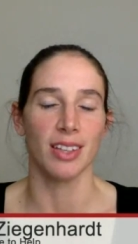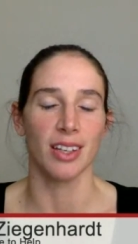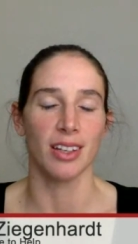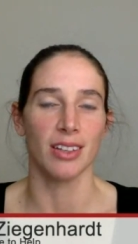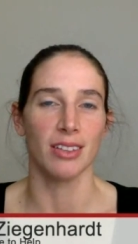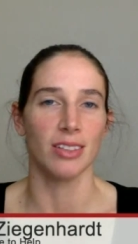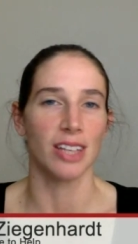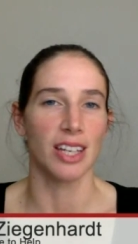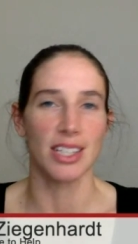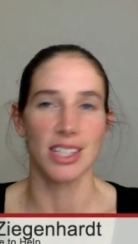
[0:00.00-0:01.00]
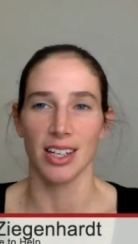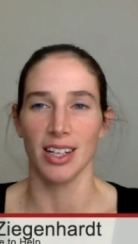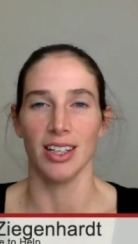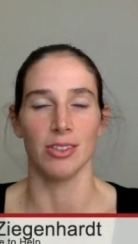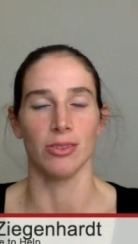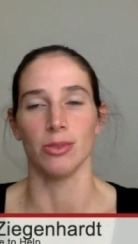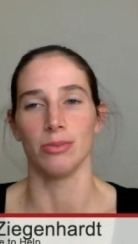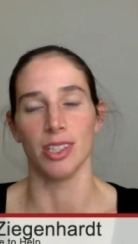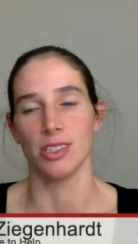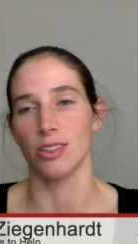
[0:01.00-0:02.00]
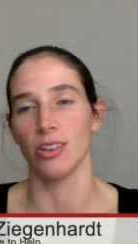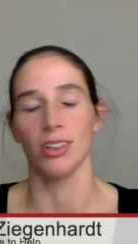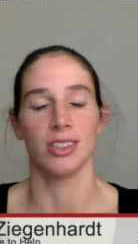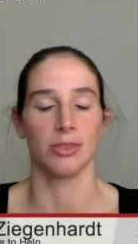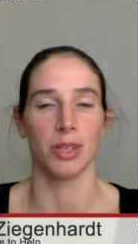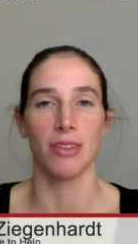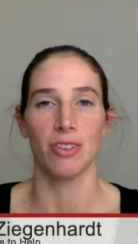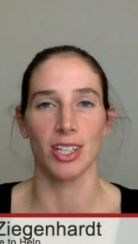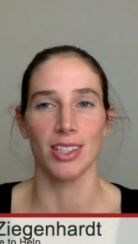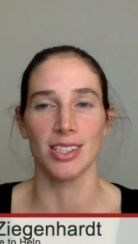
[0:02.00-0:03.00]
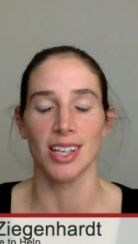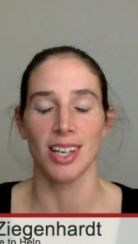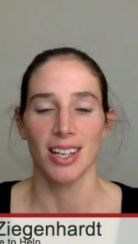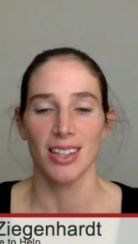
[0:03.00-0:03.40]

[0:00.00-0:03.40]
leotards or their skirts or whatever it is,